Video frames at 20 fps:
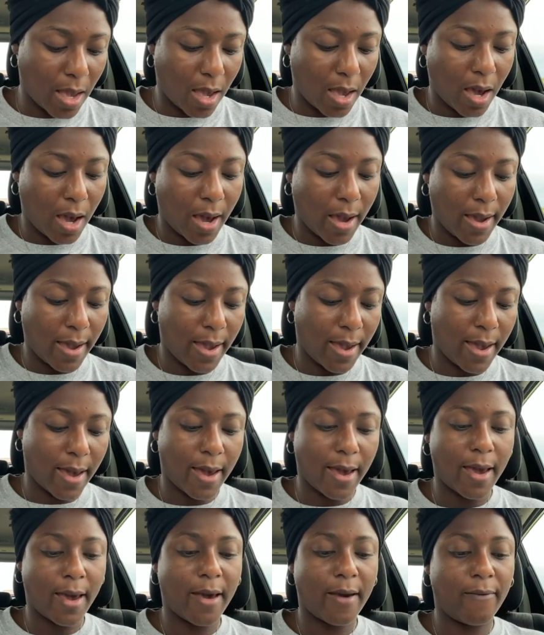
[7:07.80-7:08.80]
I
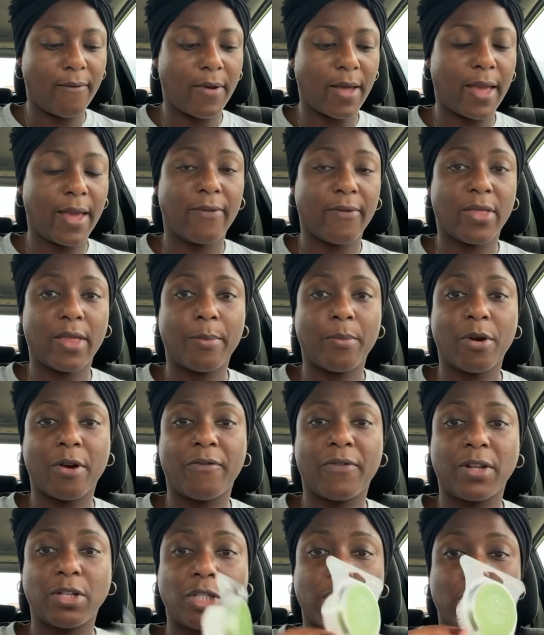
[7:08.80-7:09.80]
have the
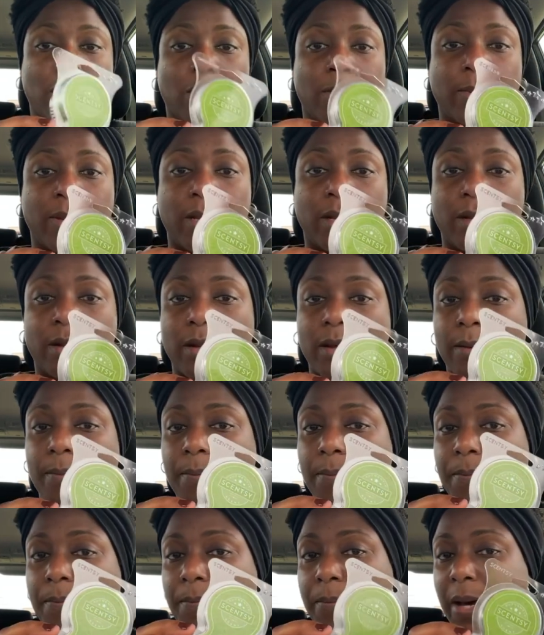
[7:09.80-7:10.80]
Perfect Gentleman
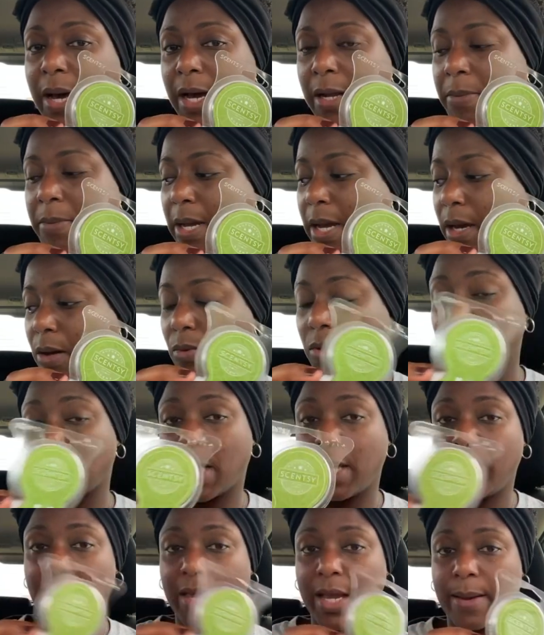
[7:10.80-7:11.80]
pod pack, which
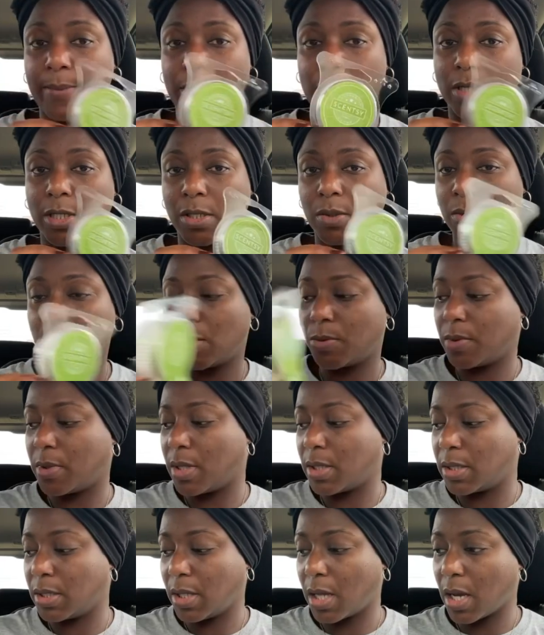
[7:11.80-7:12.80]
I think I'm going to switch with
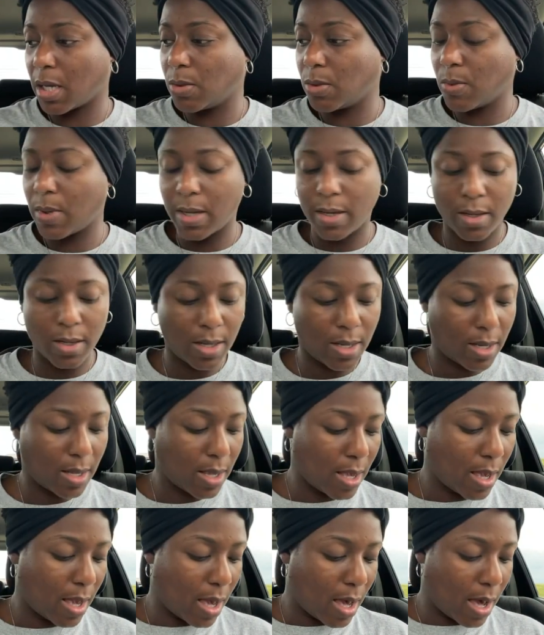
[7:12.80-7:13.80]
the deluxe one.
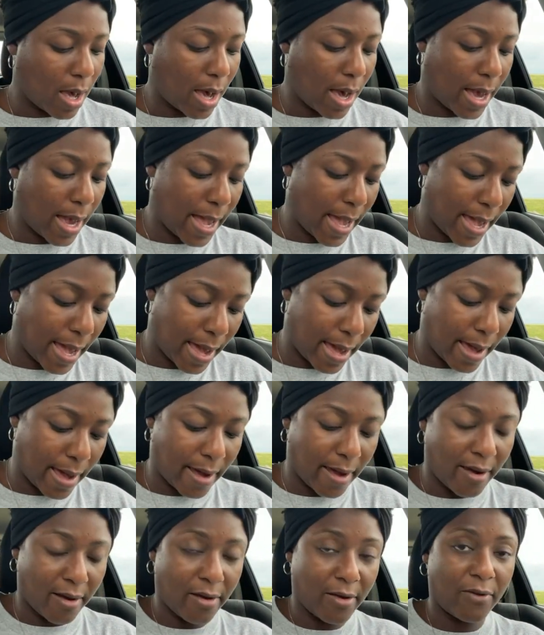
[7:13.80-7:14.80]
I
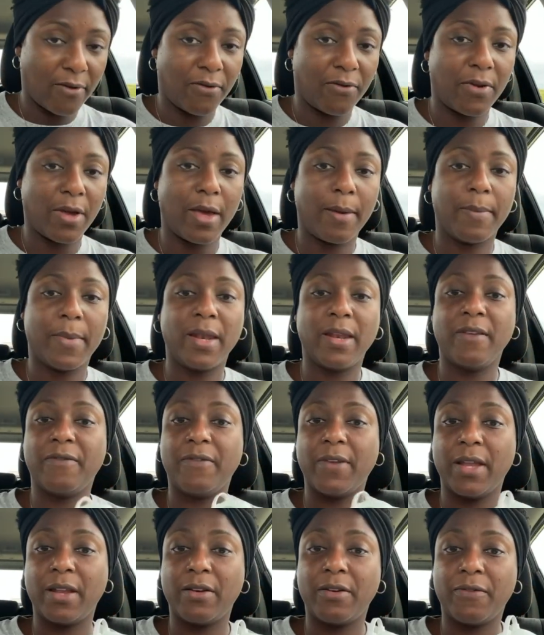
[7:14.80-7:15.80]
have a mini
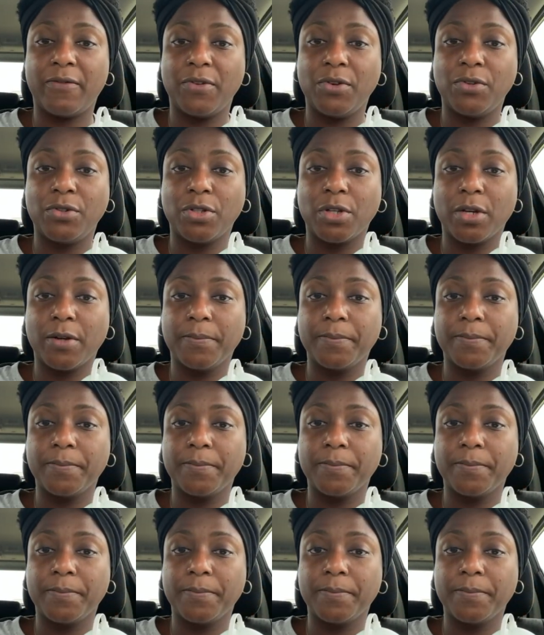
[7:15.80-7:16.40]
fan diffuser.